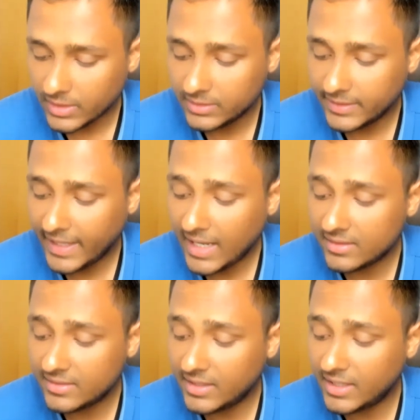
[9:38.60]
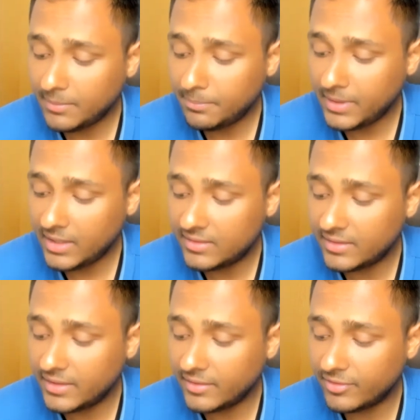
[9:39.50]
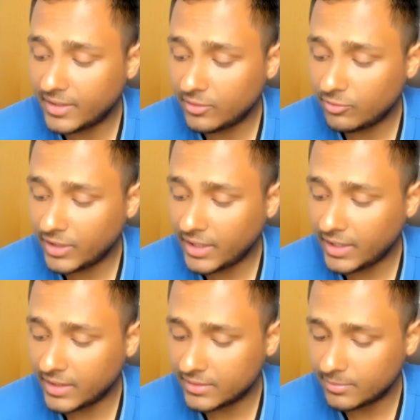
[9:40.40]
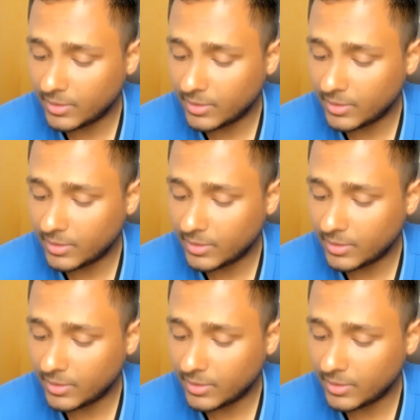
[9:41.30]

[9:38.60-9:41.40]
They are seeking peace in different ways,